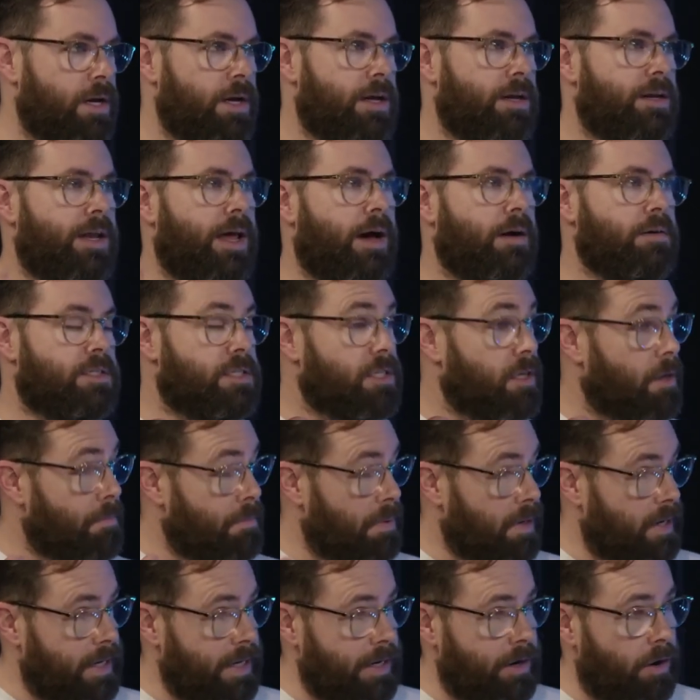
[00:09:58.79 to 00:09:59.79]
Now it's the
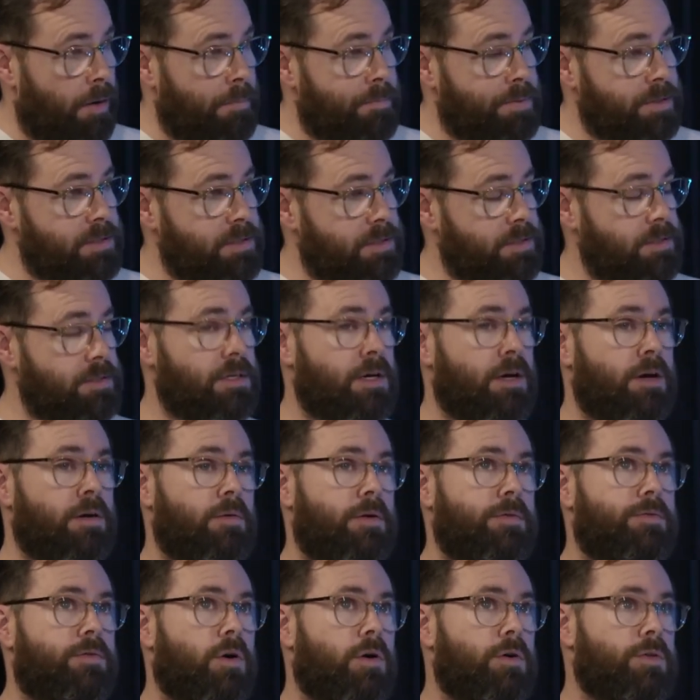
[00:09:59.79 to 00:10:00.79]
complete opposite. We've
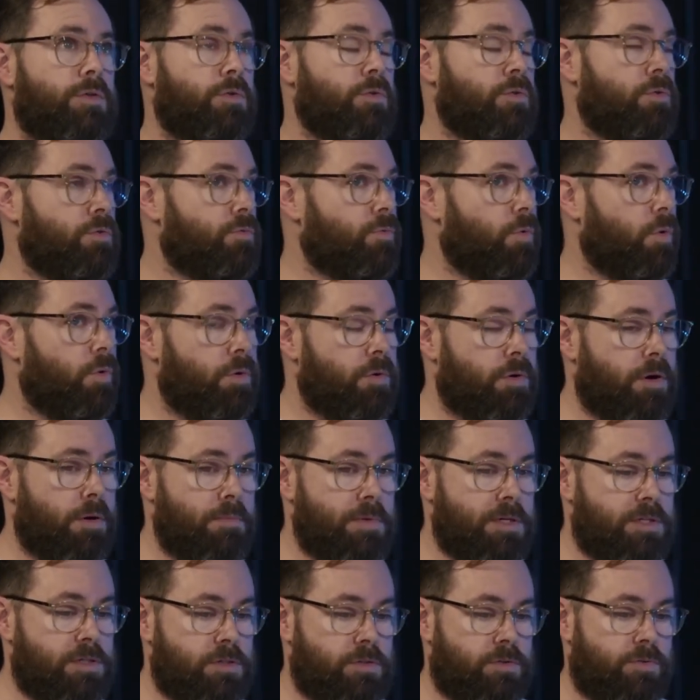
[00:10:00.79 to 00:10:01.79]
gone through royal
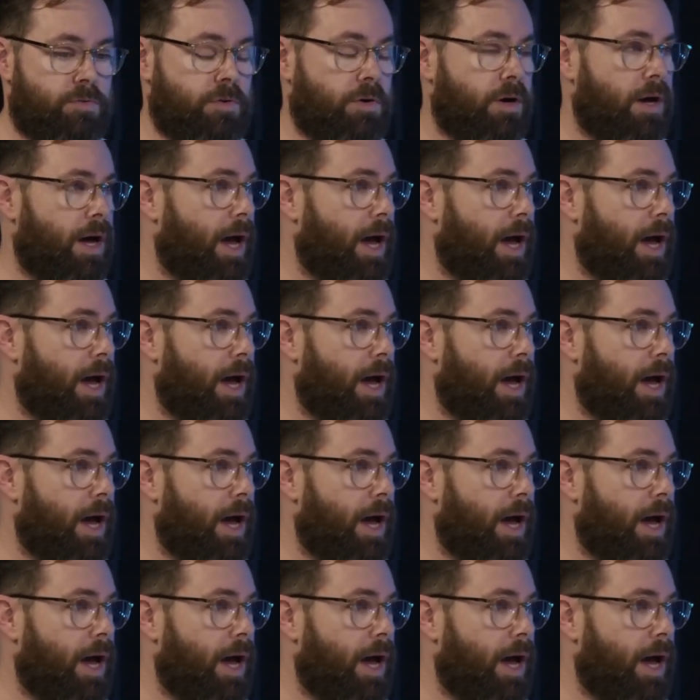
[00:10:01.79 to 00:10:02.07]
commissions for